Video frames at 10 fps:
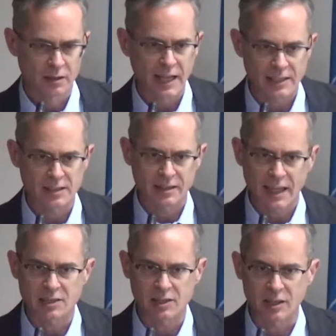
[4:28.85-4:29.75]

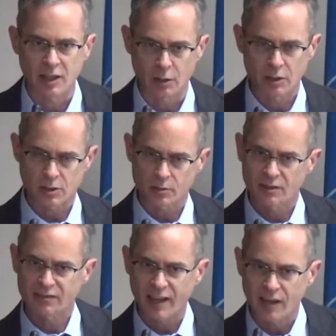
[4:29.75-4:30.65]
That's the key. So
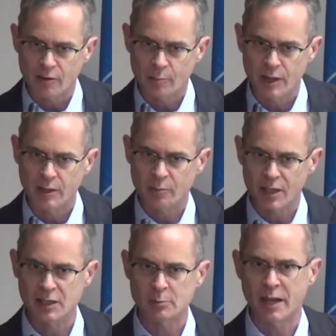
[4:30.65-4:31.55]
development
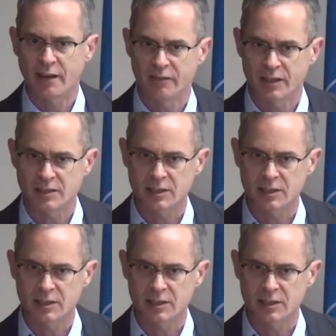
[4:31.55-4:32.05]
means benefits.